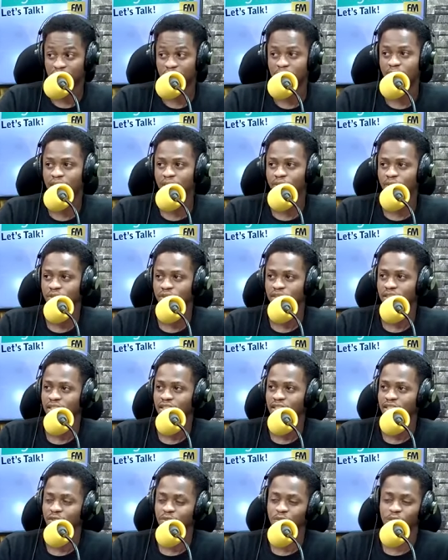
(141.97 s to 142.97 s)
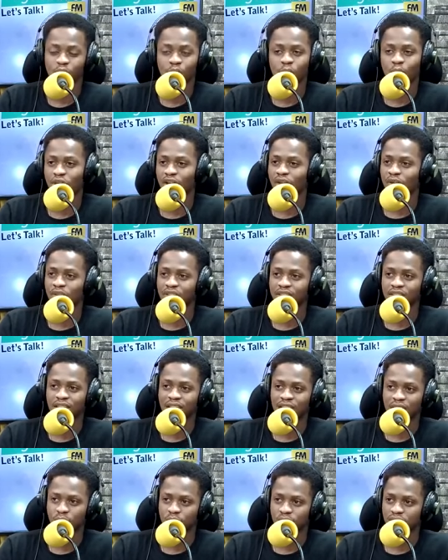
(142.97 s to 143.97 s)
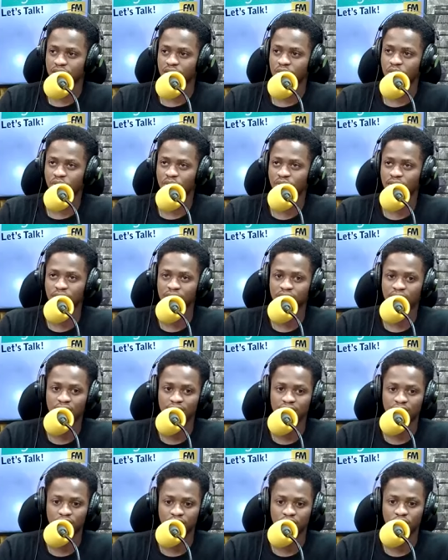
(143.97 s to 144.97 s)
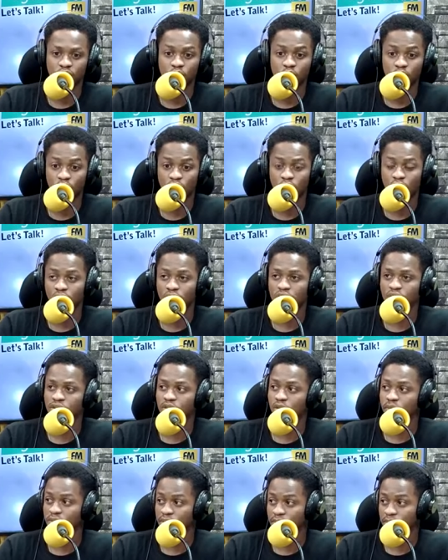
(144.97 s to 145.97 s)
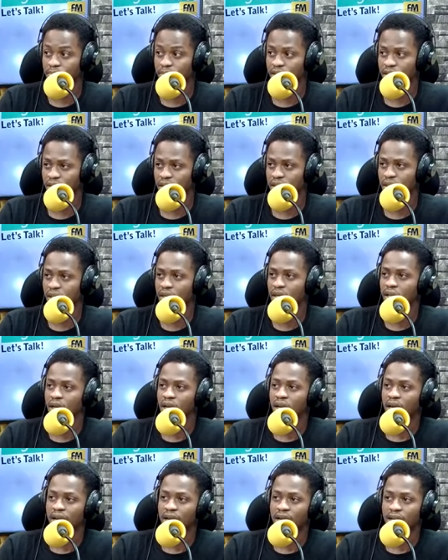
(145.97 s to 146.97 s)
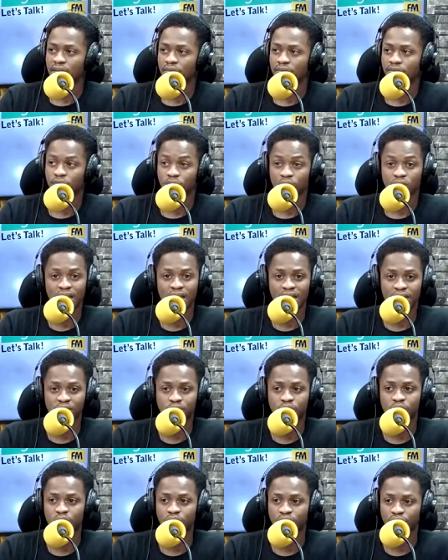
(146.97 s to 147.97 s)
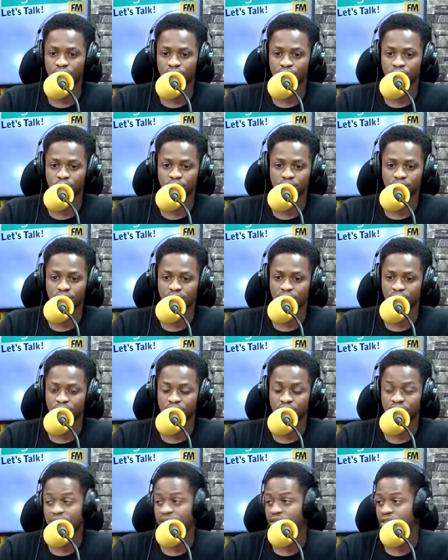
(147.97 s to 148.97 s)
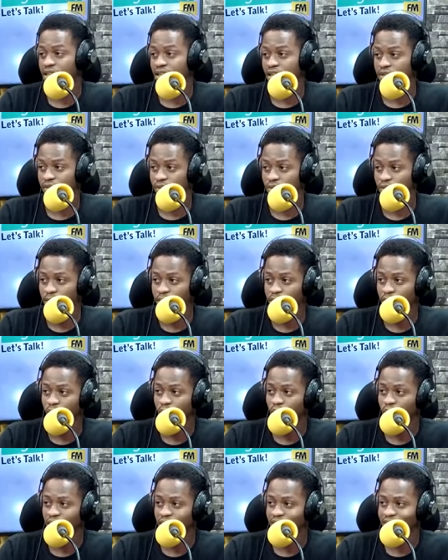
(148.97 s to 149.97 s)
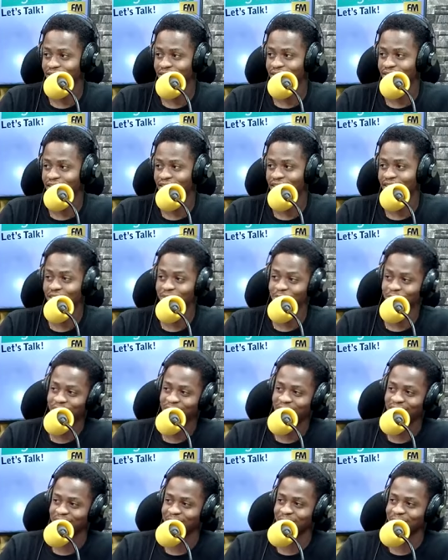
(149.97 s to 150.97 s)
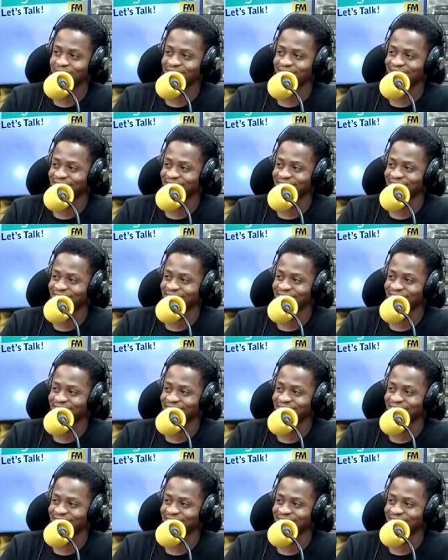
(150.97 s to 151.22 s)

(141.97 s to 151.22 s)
Ibadan. Yeah, somewhere along the line, we discovered that, we're onto something big. And for the last 2 years, we've chased it down the rabbit hole, and here's where it led me.